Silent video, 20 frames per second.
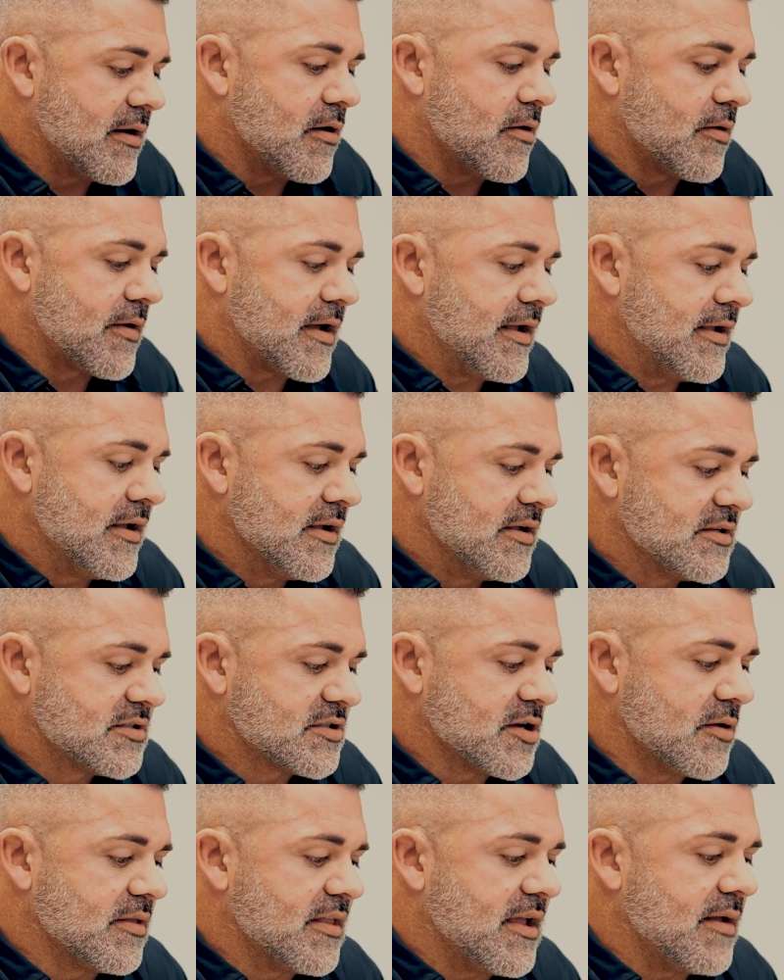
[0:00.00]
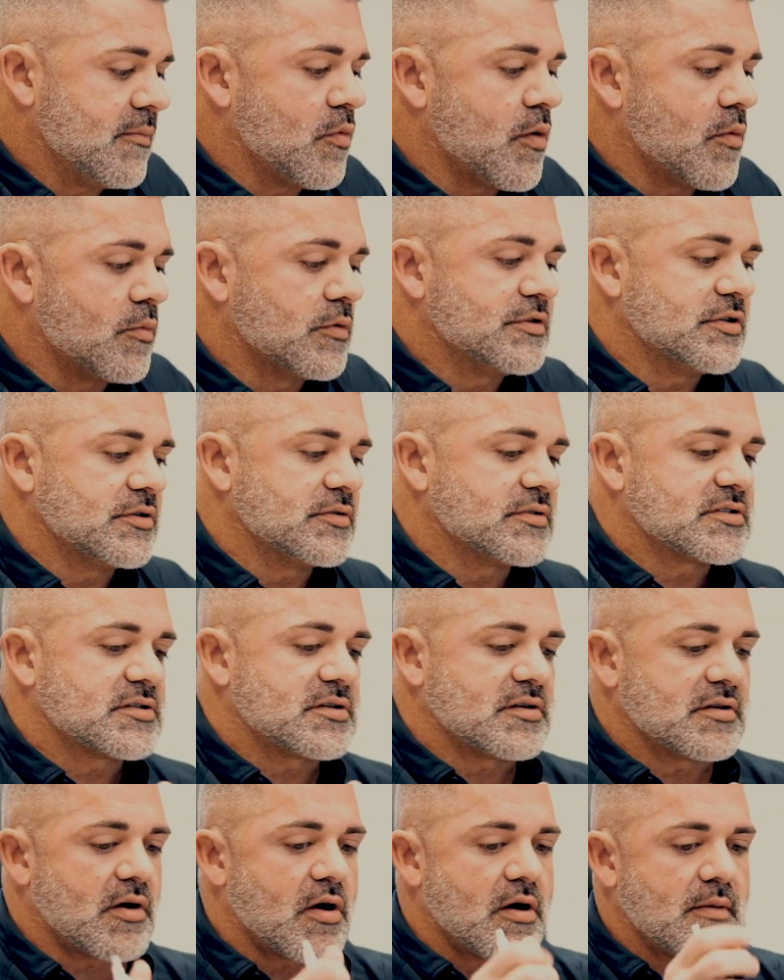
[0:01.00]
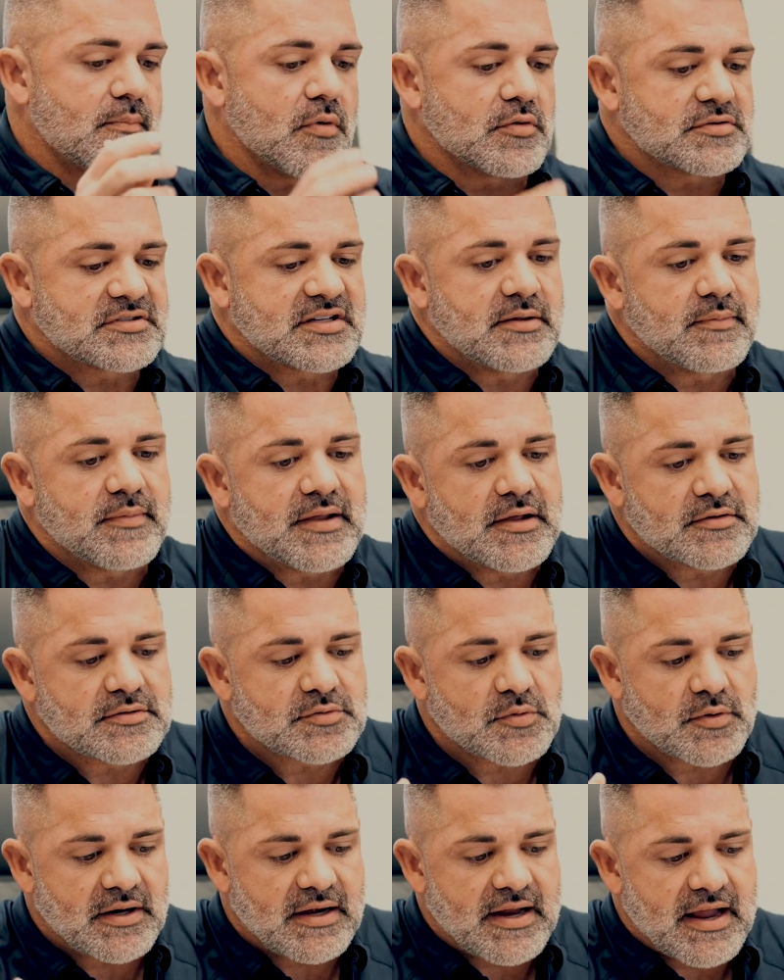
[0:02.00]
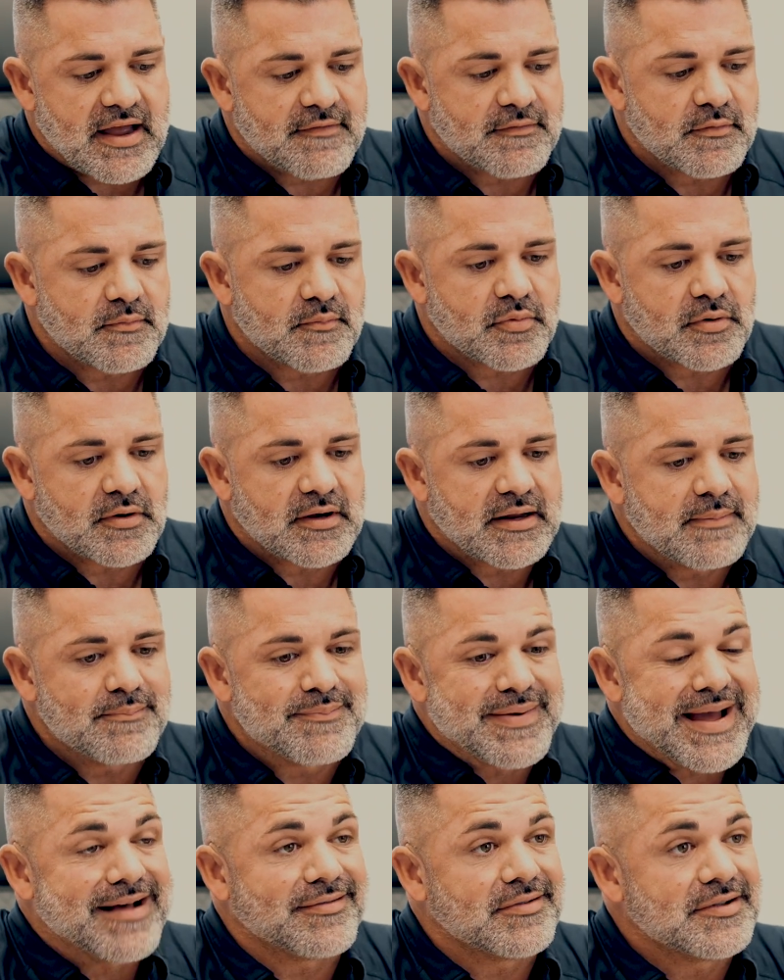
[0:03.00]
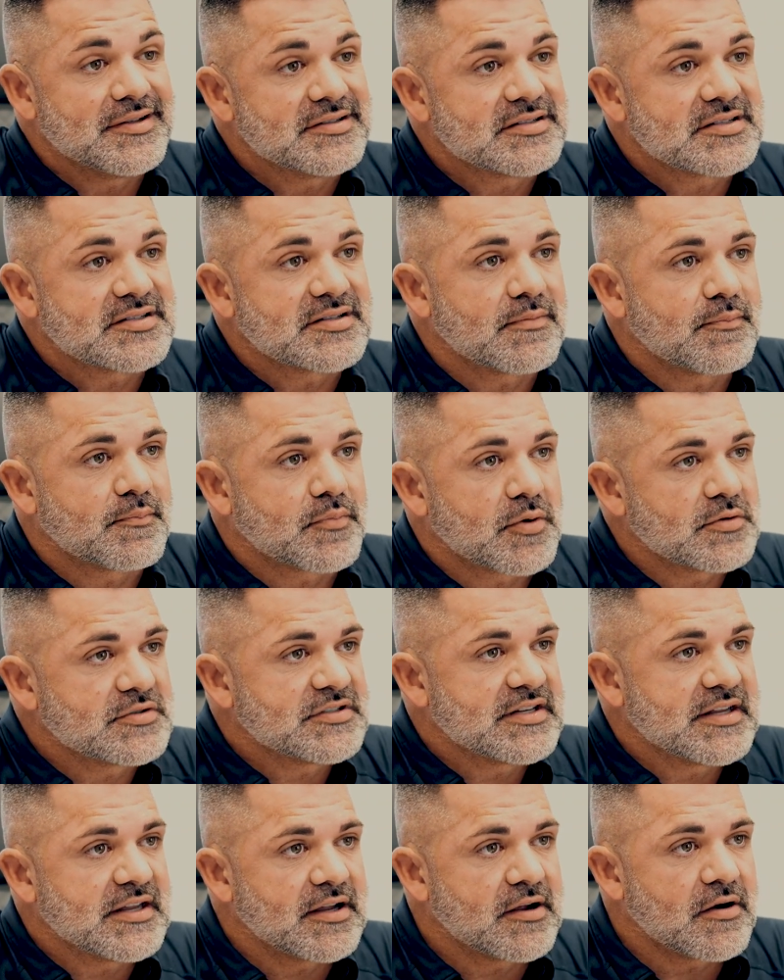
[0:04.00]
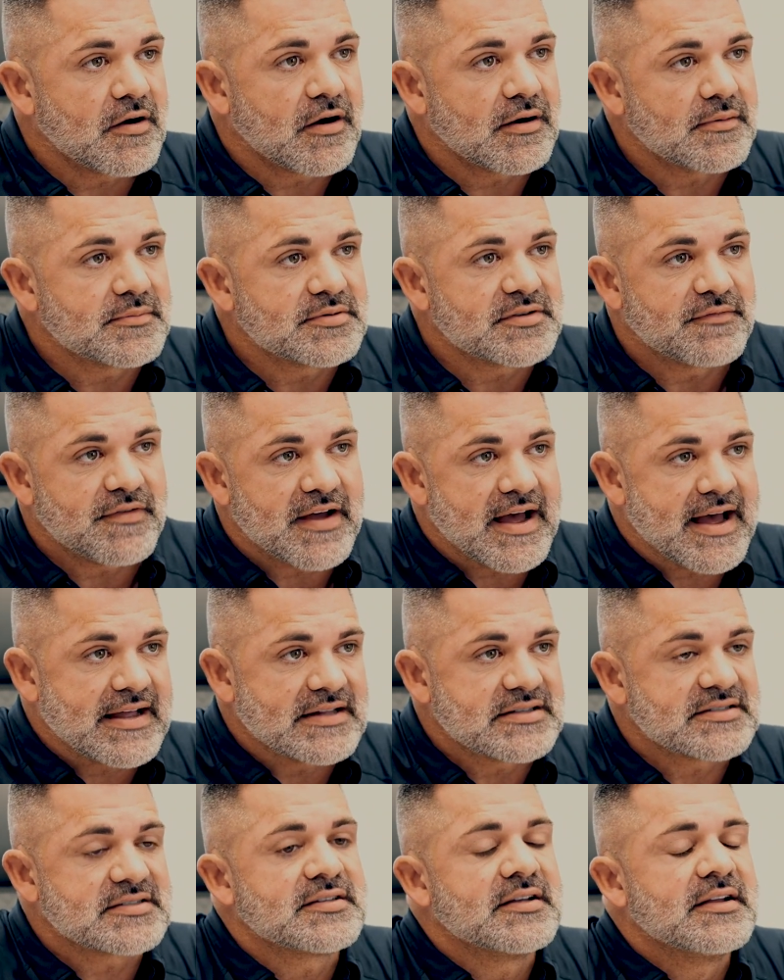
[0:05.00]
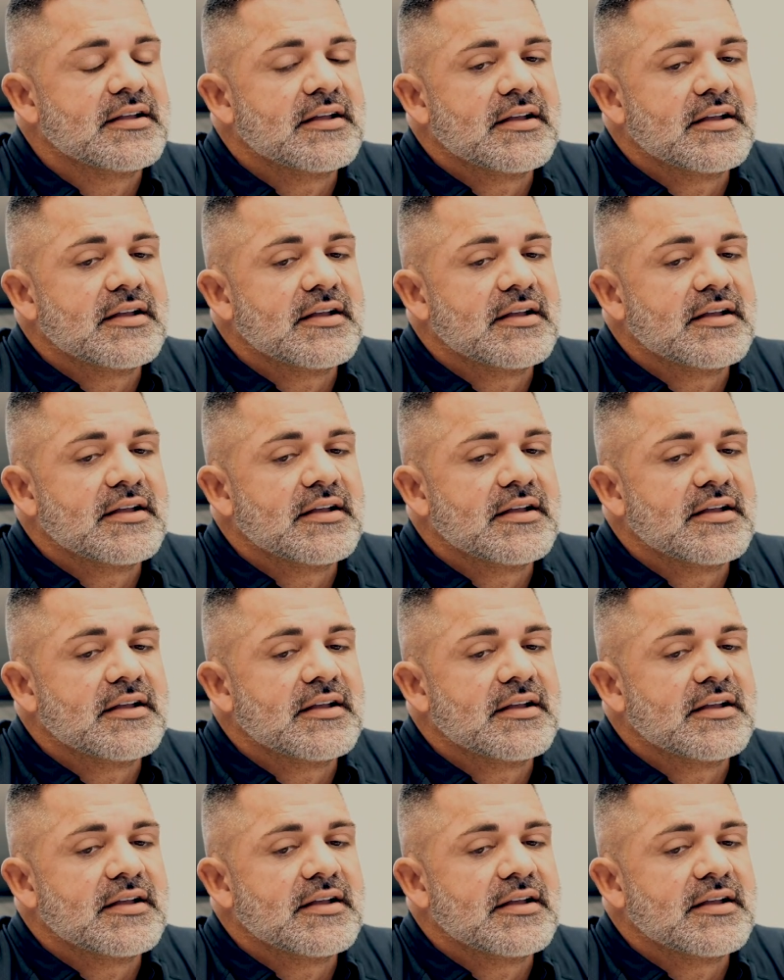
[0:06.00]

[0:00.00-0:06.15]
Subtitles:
Okay, so then what we'll do is on most of the meals we're going to have them pretty balanced: protein, carbs, fats.